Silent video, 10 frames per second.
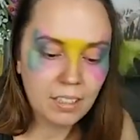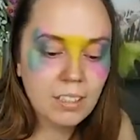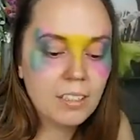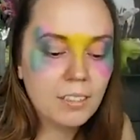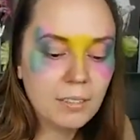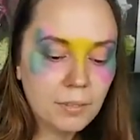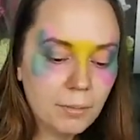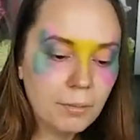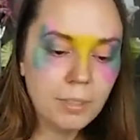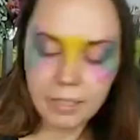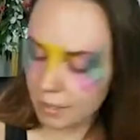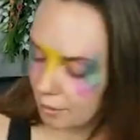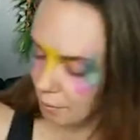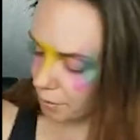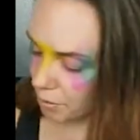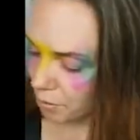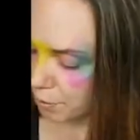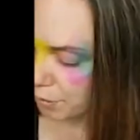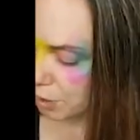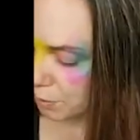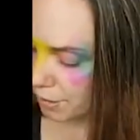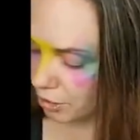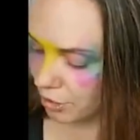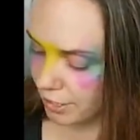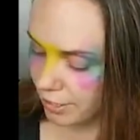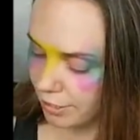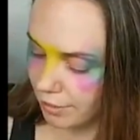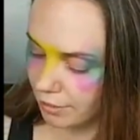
Alright, grab another spongy sponge here.